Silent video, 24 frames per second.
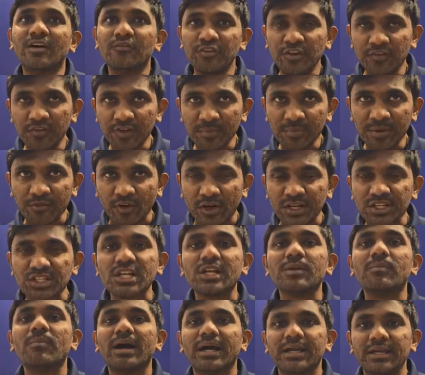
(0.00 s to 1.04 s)
We will be
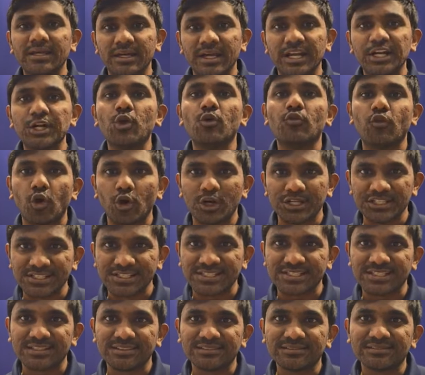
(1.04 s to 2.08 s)
functional by end of
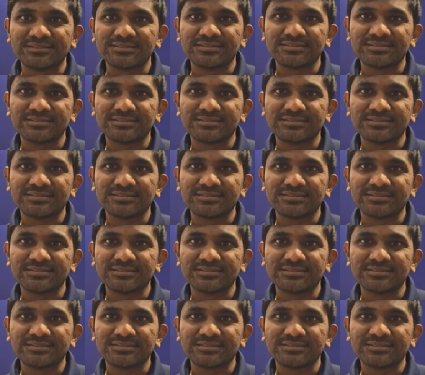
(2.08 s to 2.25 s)
August.